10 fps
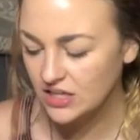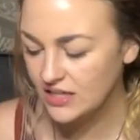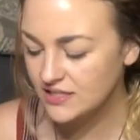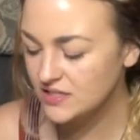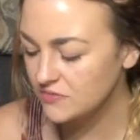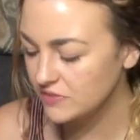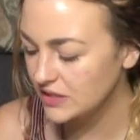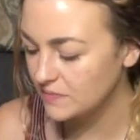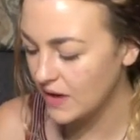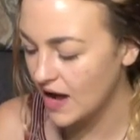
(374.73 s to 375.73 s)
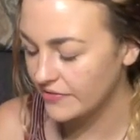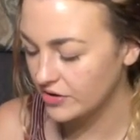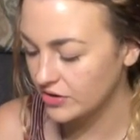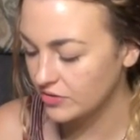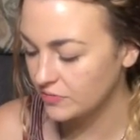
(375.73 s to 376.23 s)
it doesn't really
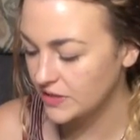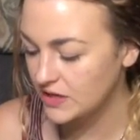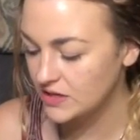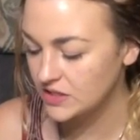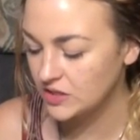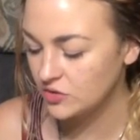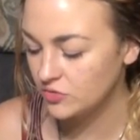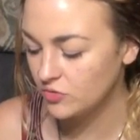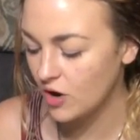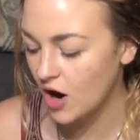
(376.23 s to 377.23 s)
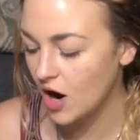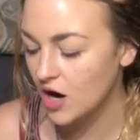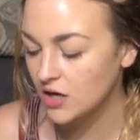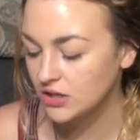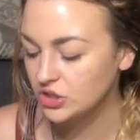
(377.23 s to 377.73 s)
bother you because you
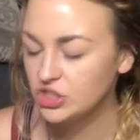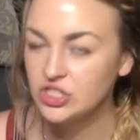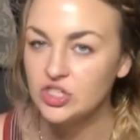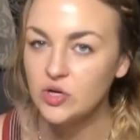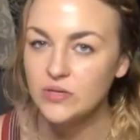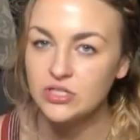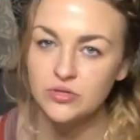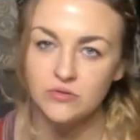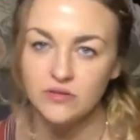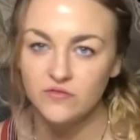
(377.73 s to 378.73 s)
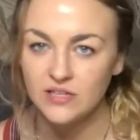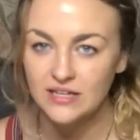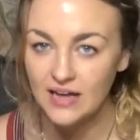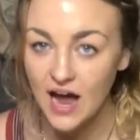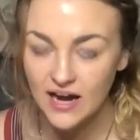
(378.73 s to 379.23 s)
are just so
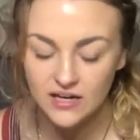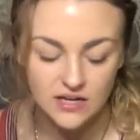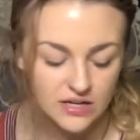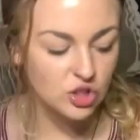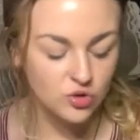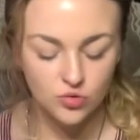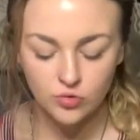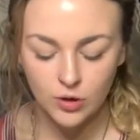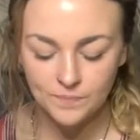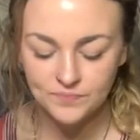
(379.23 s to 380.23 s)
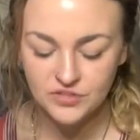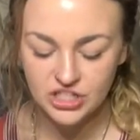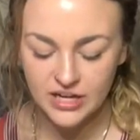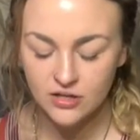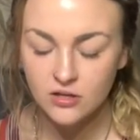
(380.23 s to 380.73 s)
intuitively guided. You
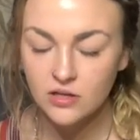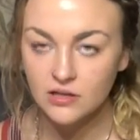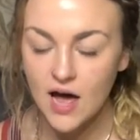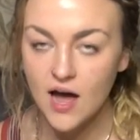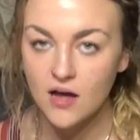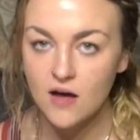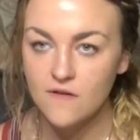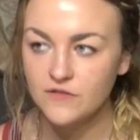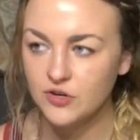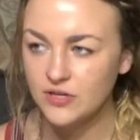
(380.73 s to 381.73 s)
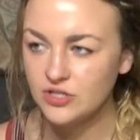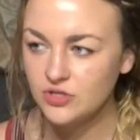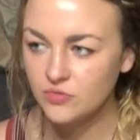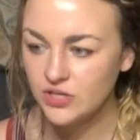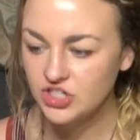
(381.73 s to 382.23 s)
channel a lot of your
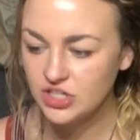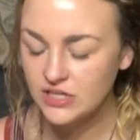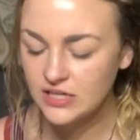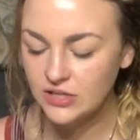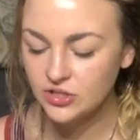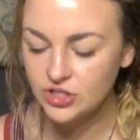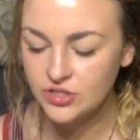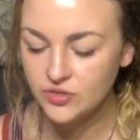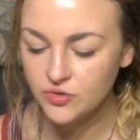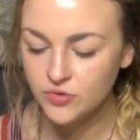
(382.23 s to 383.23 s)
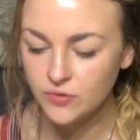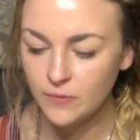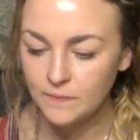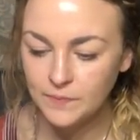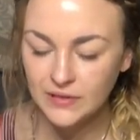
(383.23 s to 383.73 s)
intuition
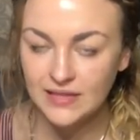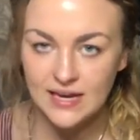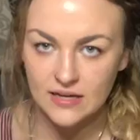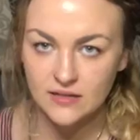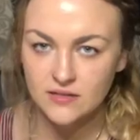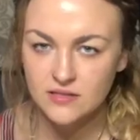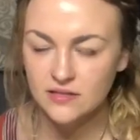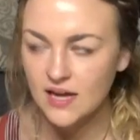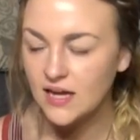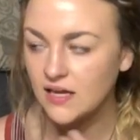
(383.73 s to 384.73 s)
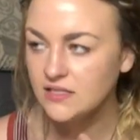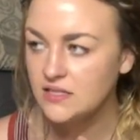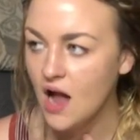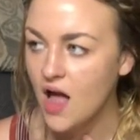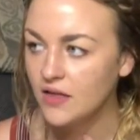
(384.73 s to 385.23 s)
into plans. Like, it's
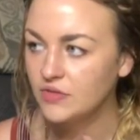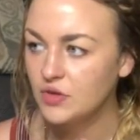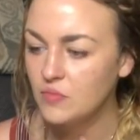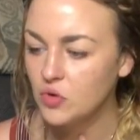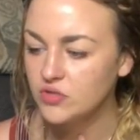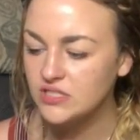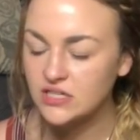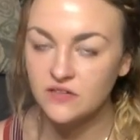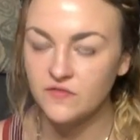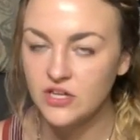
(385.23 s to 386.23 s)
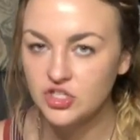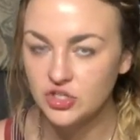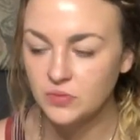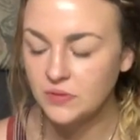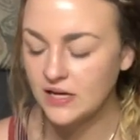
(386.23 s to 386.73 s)
not the most
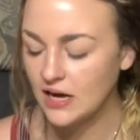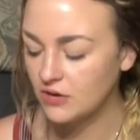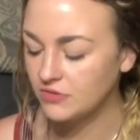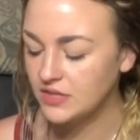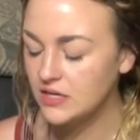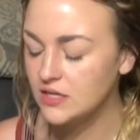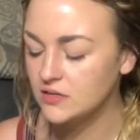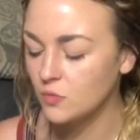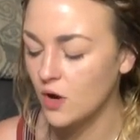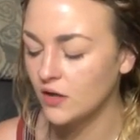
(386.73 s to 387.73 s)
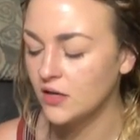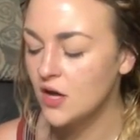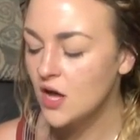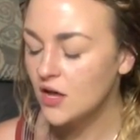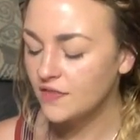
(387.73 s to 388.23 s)
conventional plan. I don't think it's one
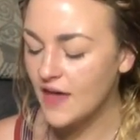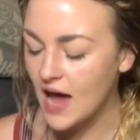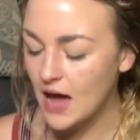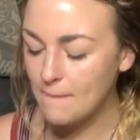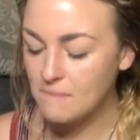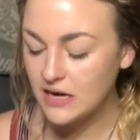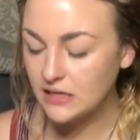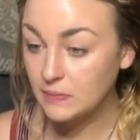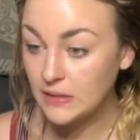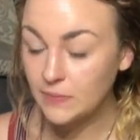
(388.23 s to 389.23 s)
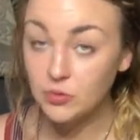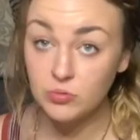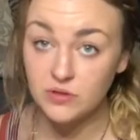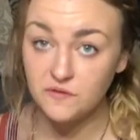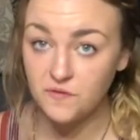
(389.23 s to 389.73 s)
that many people
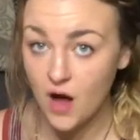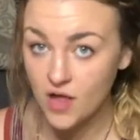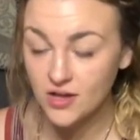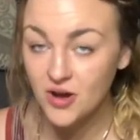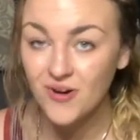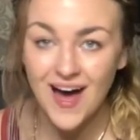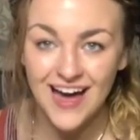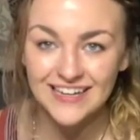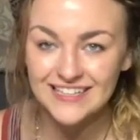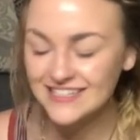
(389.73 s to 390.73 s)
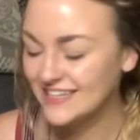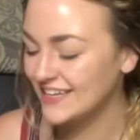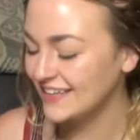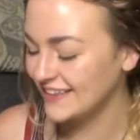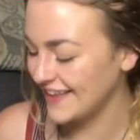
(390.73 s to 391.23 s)
would follow,
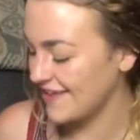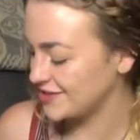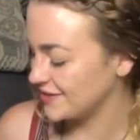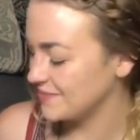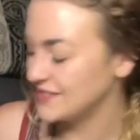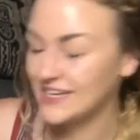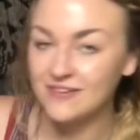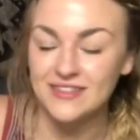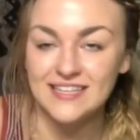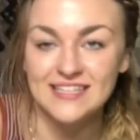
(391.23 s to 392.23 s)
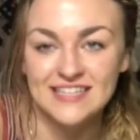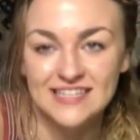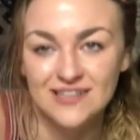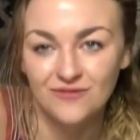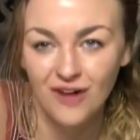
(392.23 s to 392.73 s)
honestly. That's what I'm seeing with this
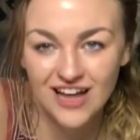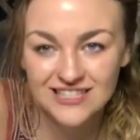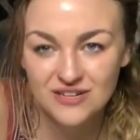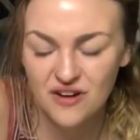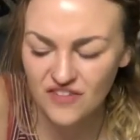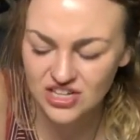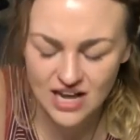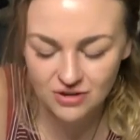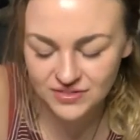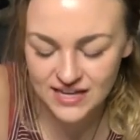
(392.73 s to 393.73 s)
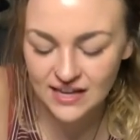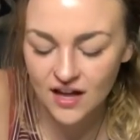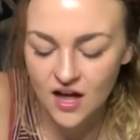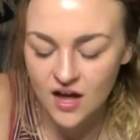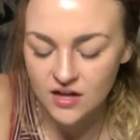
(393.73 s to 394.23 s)
6 of Wands in reverse. I don't think
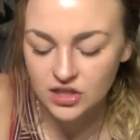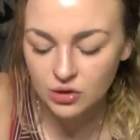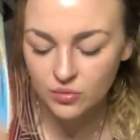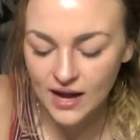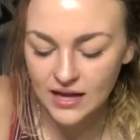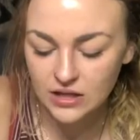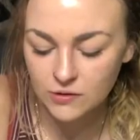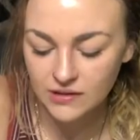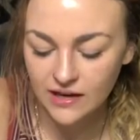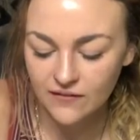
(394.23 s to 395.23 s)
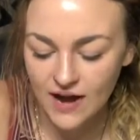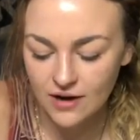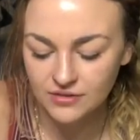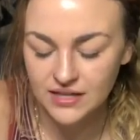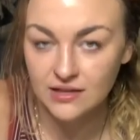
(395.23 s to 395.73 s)
the way you live, I
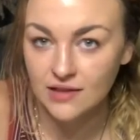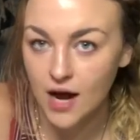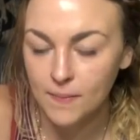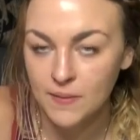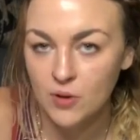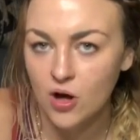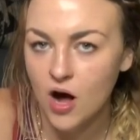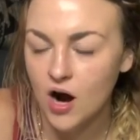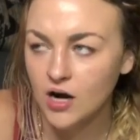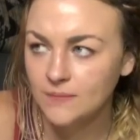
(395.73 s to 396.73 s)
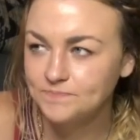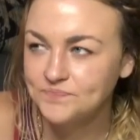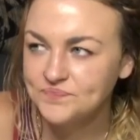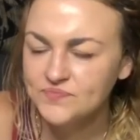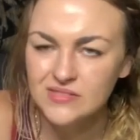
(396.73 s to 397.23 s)
don't think a lot of people are
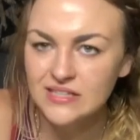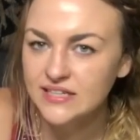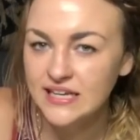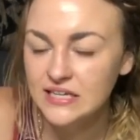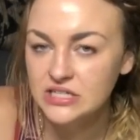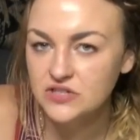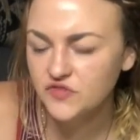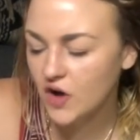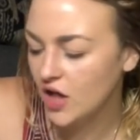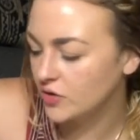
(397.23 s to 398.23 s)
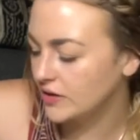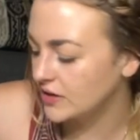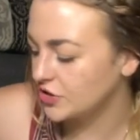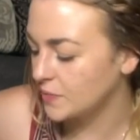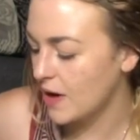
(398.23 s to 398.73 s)
keen to following
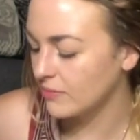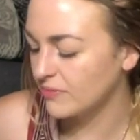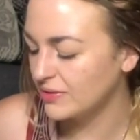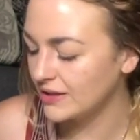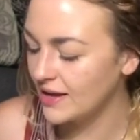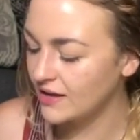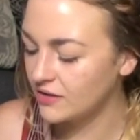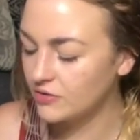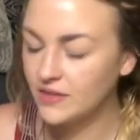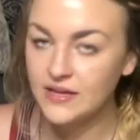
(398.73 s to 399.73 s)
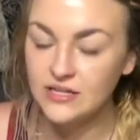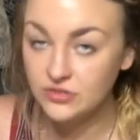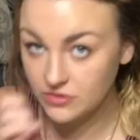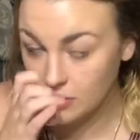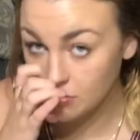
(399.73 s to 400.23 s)
it. They're probably like, you know what, they
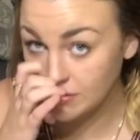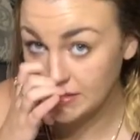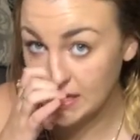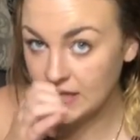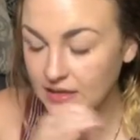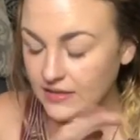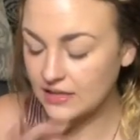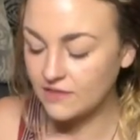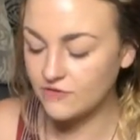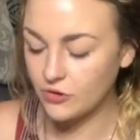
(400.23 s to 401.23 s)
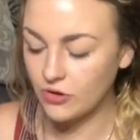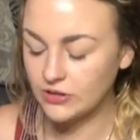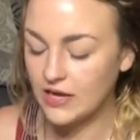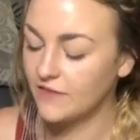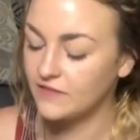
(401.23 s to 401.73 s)
do their own thing, like they live their own
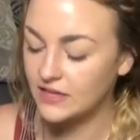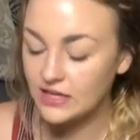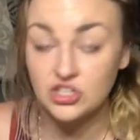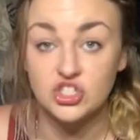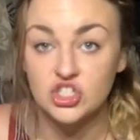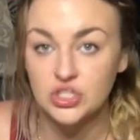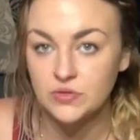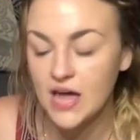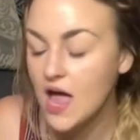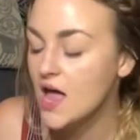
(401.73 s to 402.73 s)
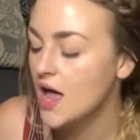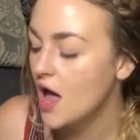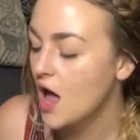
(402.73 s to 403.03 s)
life and they can just do that.